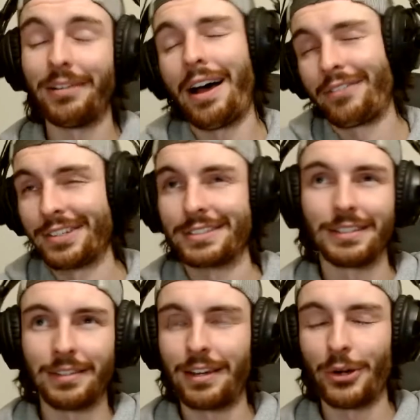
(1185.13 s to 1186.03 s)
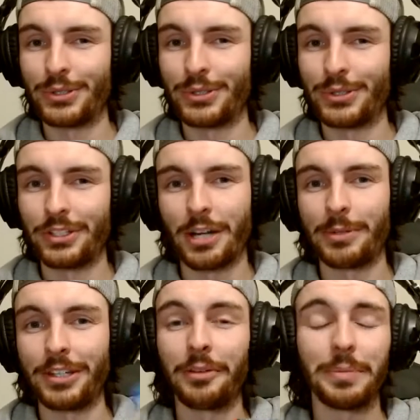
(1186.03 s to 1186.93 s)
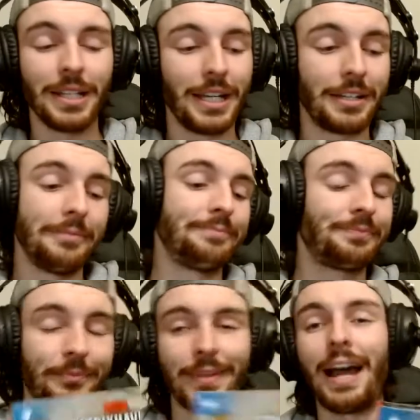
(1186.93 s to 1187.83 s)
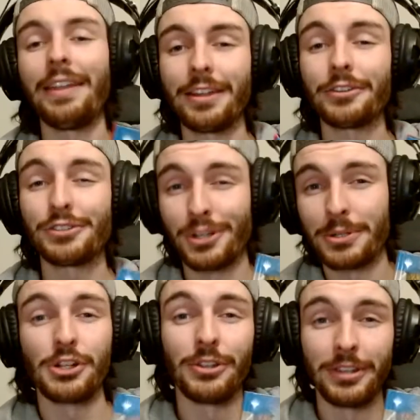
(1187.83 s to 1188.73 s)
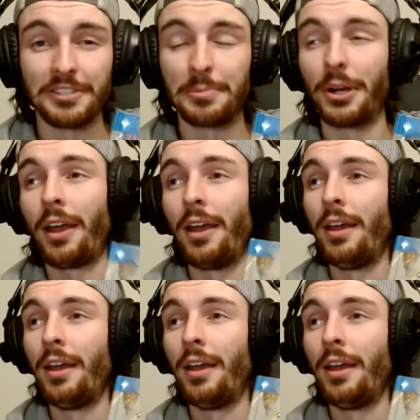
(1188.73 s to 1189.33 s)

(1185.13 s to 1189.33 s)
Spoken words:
Obviously, they always do a good job with the art. But like, I think there's so much good in this book.